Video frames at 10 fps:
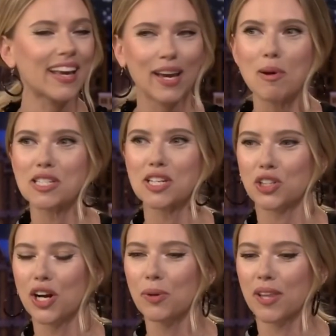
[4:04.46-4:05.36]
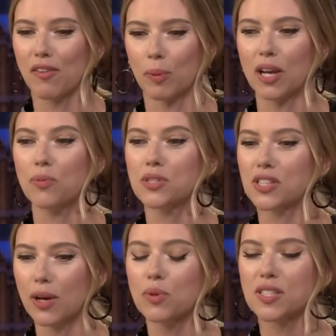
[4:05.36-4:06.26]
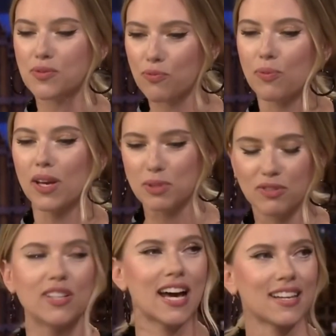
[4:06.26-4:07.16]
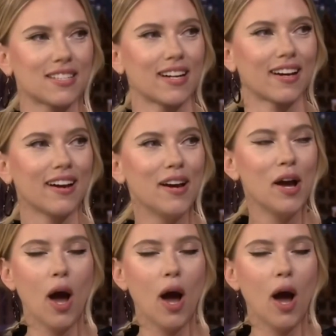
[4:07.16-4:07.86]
Tokyo. Even though Tokyo had everything,